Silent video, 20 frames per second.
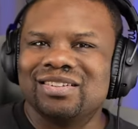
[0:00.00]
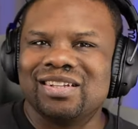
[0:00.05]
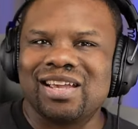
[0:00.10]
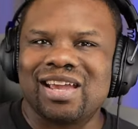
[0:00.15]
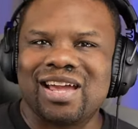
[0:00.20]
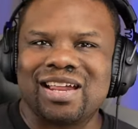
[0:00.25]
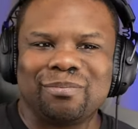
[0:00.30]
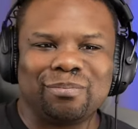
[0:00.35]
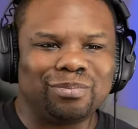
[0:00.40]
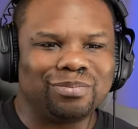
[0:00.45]

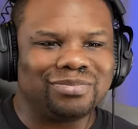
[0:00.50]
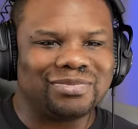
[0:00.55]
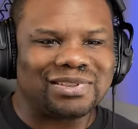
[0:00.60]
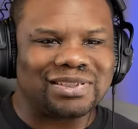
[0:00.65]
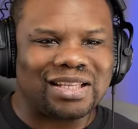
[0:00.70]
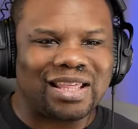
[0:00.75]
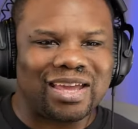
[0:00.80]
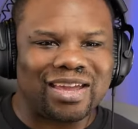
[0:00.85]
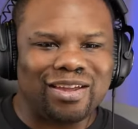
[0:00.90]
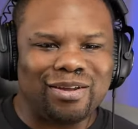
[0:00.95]
got
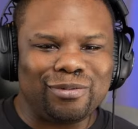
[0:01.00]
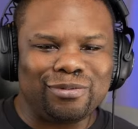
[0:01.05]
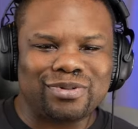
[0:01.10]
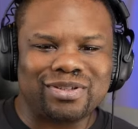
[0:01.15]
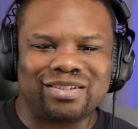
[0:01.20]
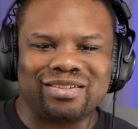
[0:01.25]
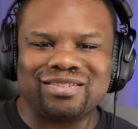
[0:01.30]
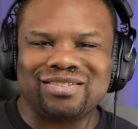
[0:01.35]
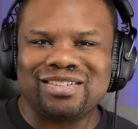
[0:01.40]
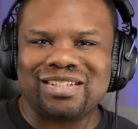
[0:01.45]
slaves
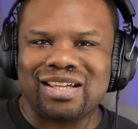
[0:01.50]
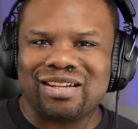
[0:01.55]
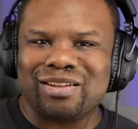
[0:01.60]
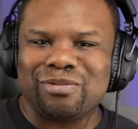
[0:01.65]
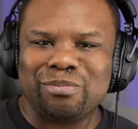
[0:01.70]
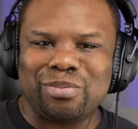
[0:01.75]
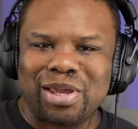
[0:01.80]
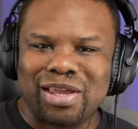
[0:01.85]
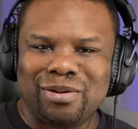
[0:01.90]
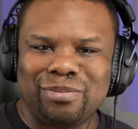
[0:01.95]
and
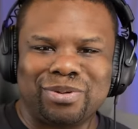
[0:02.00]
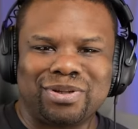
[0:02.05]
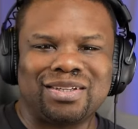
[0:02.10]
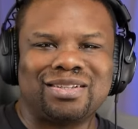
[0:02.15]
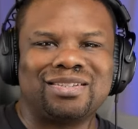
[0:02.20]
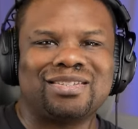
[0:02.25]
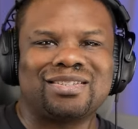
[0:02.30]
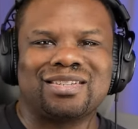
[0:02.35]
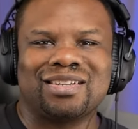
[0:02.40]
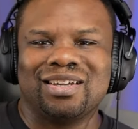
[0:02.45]
selling
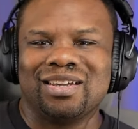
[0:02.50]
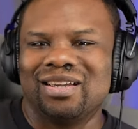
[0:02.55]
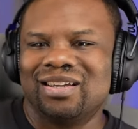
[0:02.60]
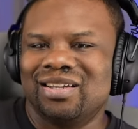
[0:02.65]
babies